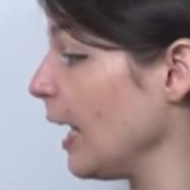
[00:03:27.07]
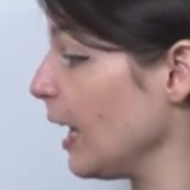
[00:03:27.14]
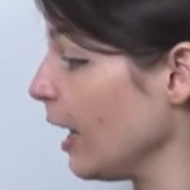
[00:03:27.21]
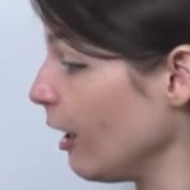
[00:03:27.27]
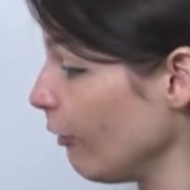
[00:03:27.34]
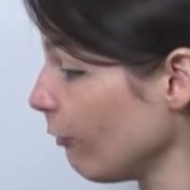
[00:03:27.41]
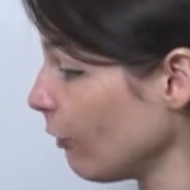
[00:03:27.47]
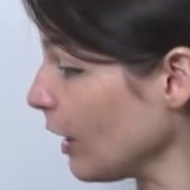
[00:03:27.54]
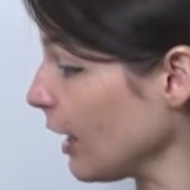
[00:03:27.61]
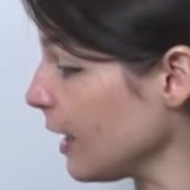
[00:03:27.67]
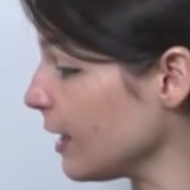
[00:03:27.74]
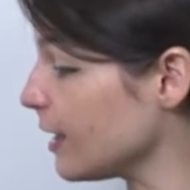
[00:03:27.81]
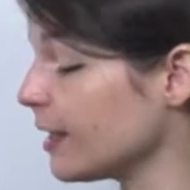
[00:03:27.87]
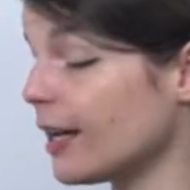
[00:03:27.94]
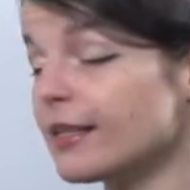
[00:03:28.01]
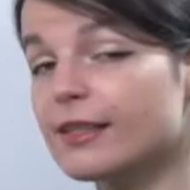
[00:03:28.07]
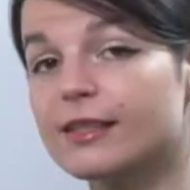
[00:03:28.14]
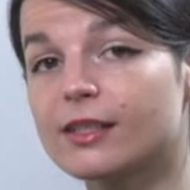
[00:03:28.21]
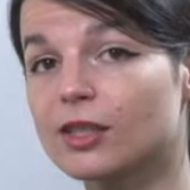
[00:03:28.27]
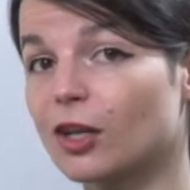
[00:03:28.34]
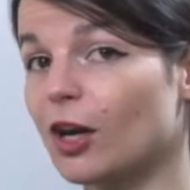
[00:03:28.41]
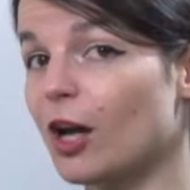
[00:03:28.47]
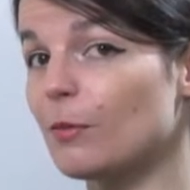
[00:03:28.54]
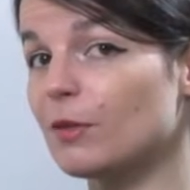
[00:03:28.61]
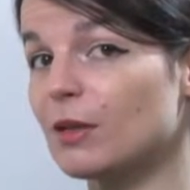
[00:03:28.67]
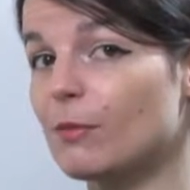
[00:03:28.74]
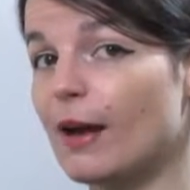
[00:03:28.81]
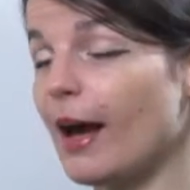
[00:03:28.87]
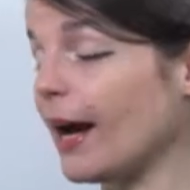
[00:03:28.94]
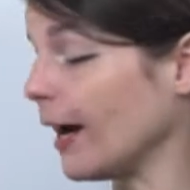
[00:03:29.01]
If he doesn't call me
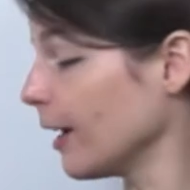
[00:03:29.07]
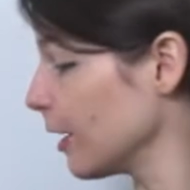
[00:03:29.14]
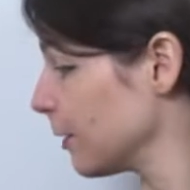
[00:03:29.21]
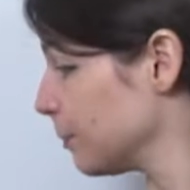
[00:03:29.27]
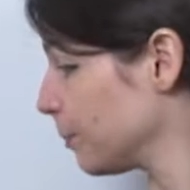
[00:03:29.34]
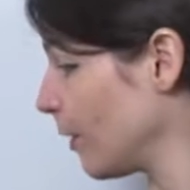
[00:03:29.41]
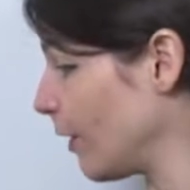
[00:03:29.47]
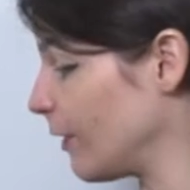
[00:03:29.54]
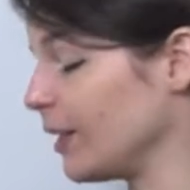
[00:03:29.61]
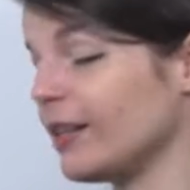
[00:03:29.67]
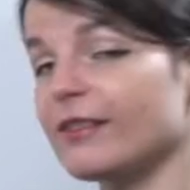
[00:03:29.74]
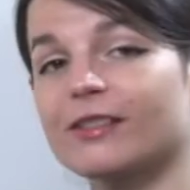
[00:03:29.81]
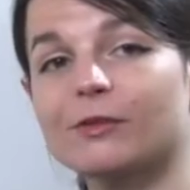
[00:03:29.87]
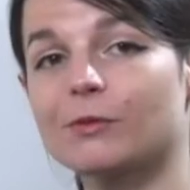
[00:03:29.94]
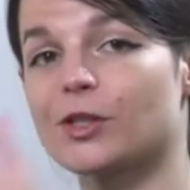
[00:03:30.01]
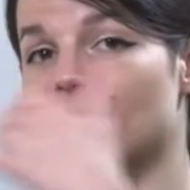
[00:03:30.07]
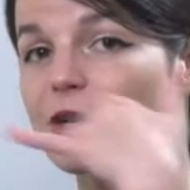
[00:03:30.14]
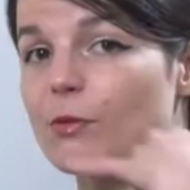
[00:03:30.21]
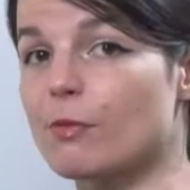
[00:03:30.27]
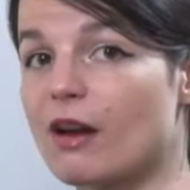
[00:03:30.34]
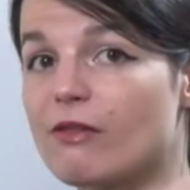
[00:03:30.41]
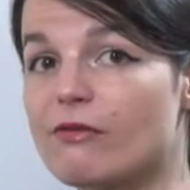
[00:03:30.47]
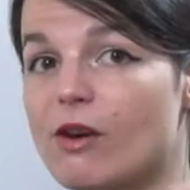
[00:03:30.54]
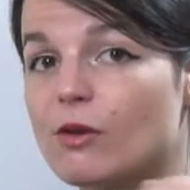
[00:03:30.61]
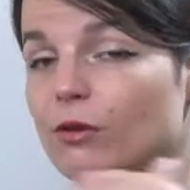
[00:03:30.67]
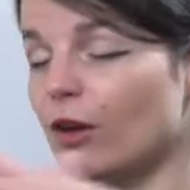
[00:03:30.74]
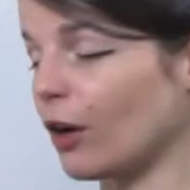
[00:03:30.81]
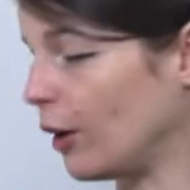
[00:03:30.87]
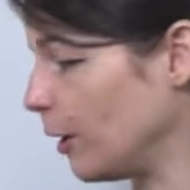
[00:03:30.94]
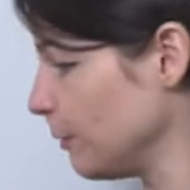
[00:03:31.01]
back, if he doesn't return my phone
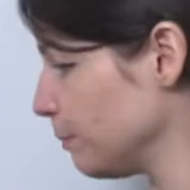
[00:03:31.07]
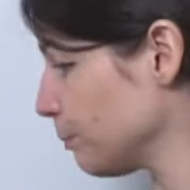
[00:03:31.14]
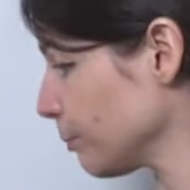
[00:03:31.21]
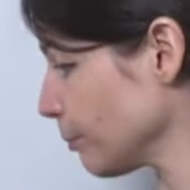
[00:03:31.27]
call,